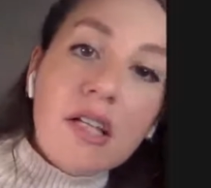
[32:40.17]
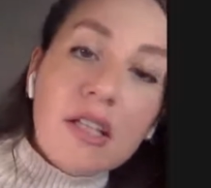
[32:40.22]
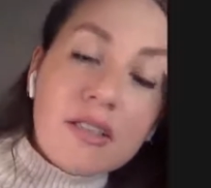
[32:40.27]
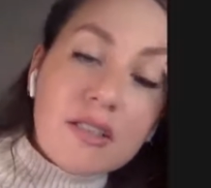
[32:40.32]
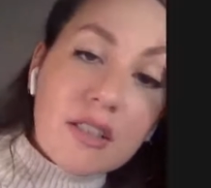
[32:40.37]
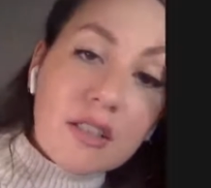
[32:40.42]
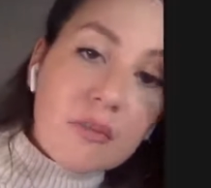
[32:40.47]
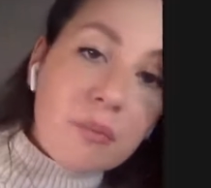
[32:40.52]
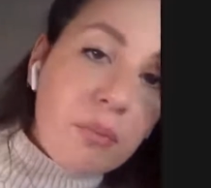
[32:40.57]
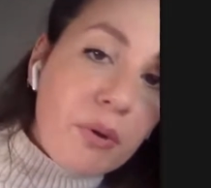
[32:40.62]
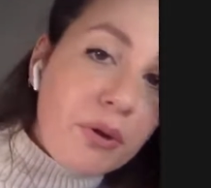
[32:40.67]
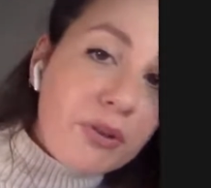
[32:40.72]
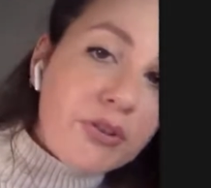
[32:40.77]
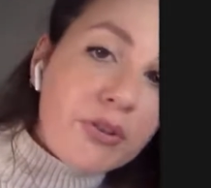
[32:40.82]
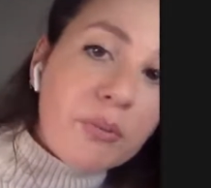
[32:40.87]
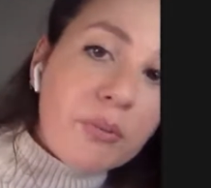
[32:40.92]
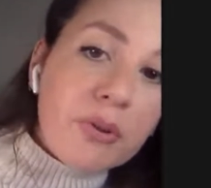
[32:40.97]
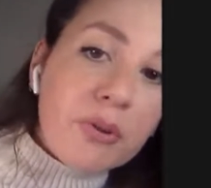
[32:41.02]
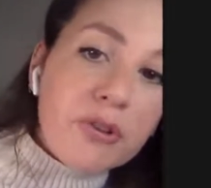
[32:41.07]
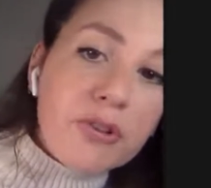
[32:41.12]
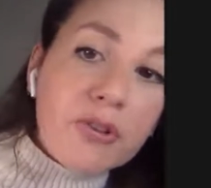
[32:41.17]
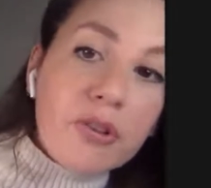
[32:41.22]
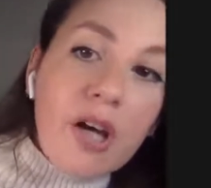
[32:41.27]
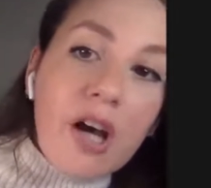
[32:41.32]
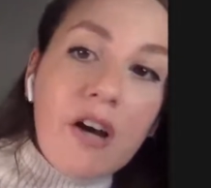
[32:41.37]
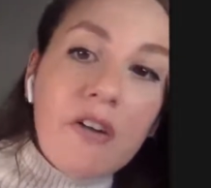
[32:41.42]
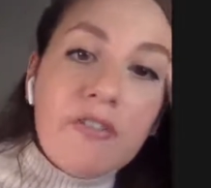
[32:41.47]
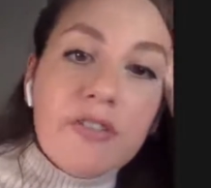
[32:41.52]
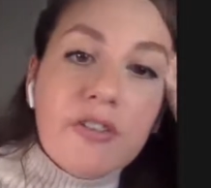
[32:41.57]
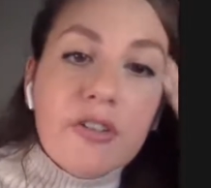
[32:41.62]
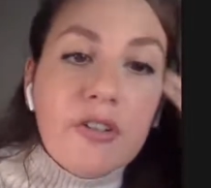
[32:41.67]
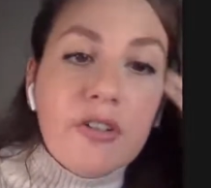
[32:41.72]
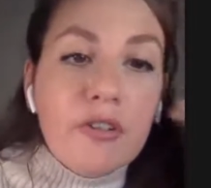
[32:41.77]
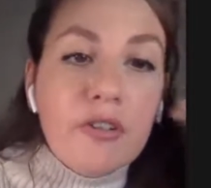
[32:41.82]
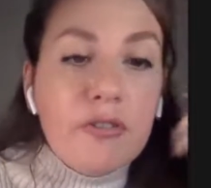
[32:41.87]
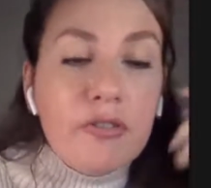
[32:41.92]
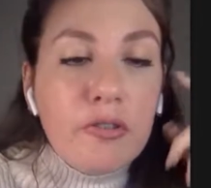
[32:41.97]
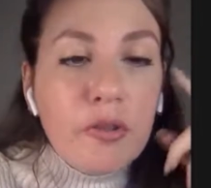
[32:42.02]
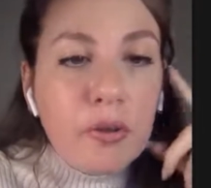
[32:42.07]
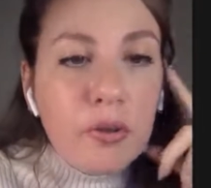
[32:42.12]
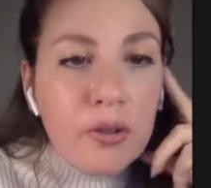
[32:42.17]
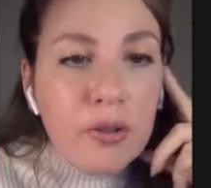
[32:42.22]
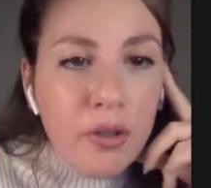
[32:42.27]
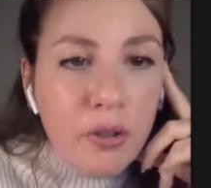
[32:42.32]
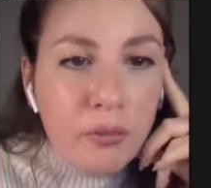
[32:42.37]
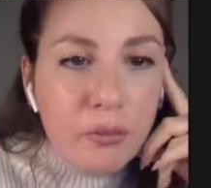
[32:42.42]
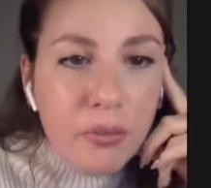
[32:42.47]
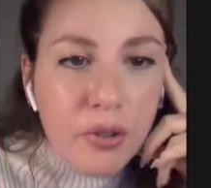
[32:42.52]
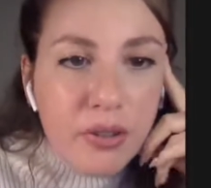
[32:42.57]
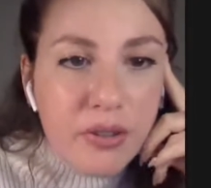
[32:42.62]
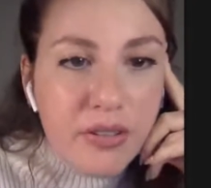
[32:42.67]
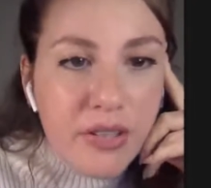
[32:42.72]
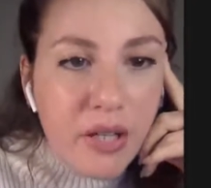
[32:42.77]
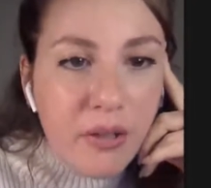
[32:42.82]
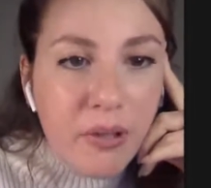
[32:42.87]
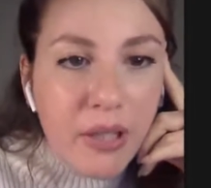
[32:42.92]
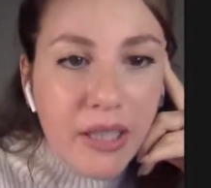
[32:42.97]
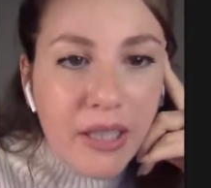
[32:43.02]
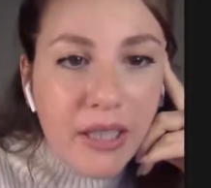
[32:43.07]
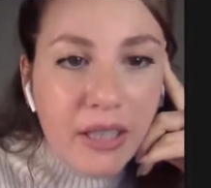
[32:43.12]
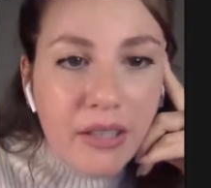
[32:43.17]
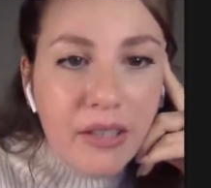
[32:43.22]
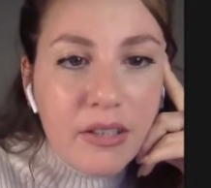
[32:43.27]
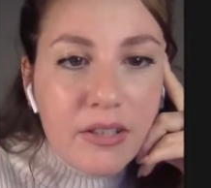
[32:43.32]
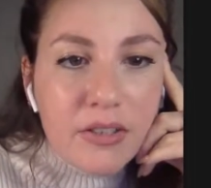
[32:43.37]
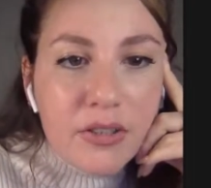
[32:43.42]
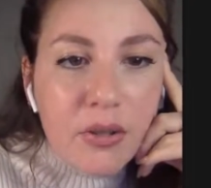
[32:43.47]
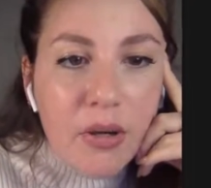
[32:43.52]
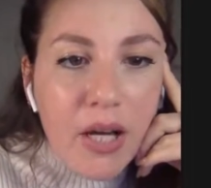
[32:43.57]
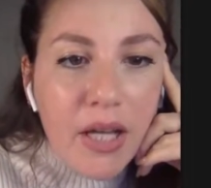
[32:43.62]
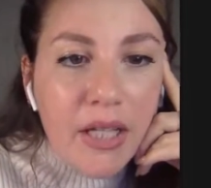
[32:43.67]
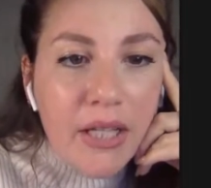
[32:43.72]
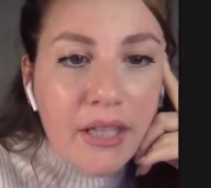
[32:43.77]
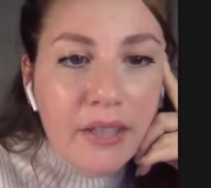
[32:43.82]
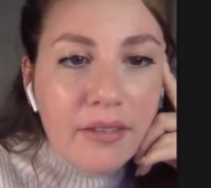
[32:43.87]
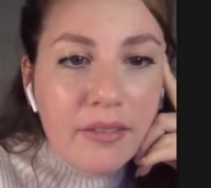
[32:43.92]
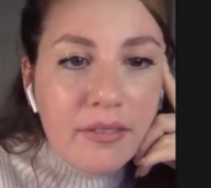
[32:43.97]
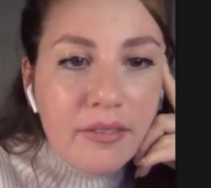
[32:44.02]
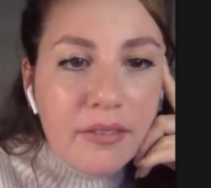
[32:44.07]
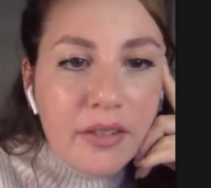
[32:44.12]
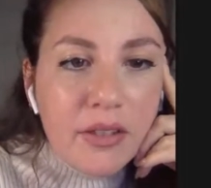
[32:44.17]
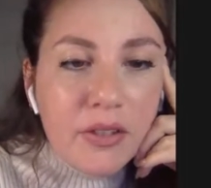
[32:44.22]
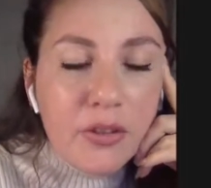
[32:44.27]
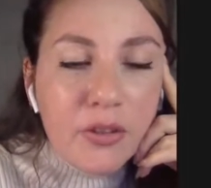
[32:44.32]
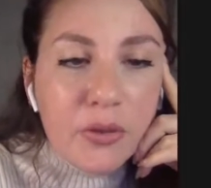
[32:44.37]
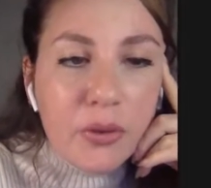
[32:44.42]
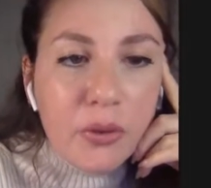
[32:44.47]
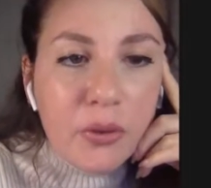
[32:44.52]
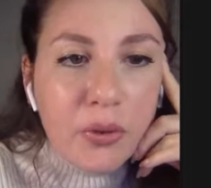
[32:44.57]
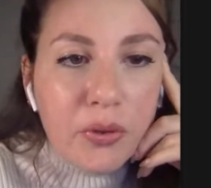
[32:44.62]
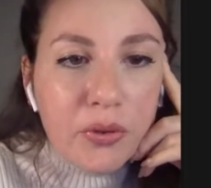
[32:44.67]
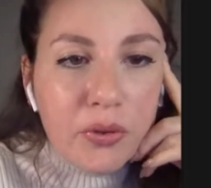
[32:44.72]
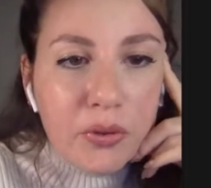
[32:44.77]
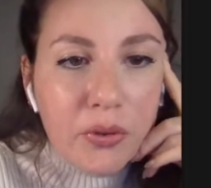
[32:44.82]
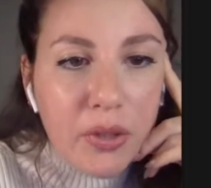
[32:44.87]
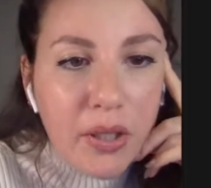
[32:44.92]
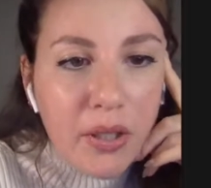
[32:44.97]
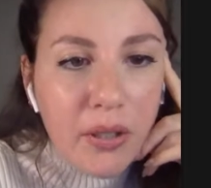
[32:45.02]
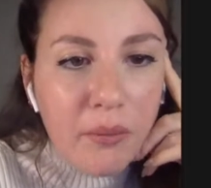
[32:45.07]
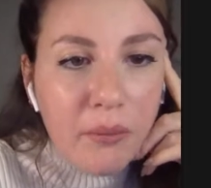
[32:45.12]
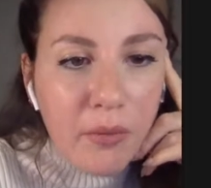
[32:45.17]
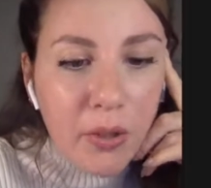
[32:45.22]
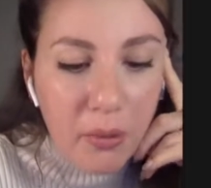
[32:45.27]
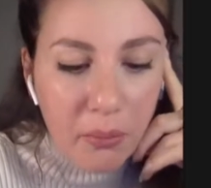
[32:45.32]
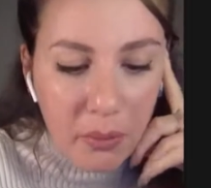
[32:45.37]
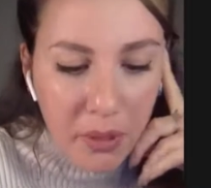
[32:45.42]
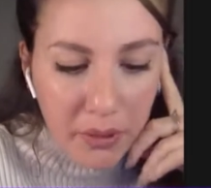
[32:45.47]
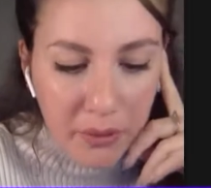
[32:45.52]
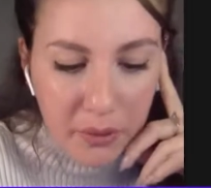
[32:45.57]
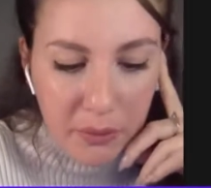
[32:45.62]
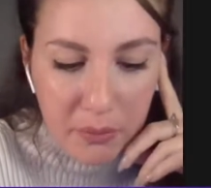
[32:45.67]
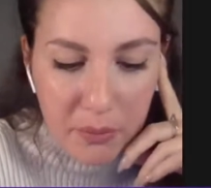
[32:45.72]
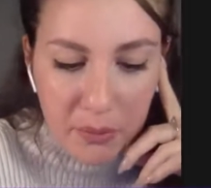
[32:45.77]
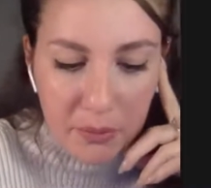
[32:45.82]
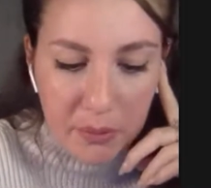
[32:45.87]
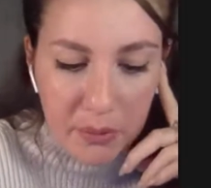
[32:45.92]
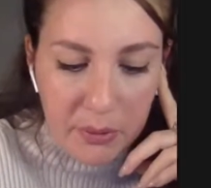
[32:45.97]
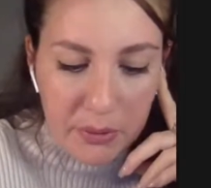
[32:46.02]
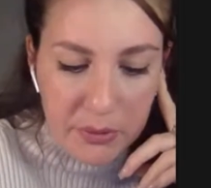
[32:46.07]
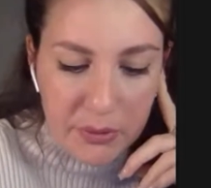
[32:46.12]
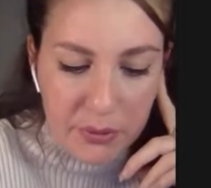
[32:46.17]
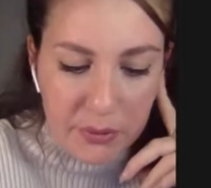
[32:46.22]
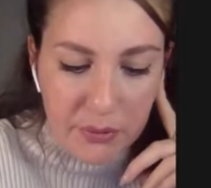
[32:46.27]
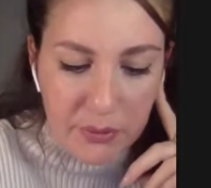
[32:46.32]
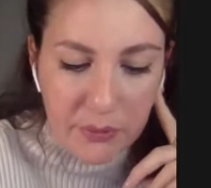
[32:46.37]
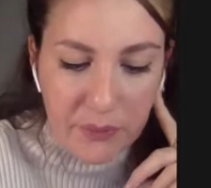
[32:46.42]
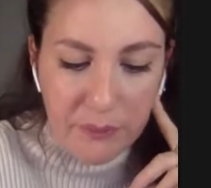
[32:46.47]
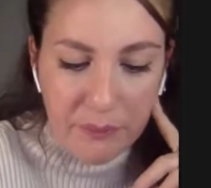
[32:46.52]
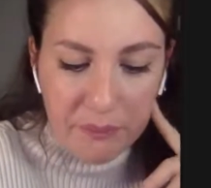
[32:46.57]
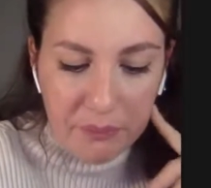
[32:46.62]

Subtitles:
Is it possible to have the phone number directly so I can talk to him about the proposal?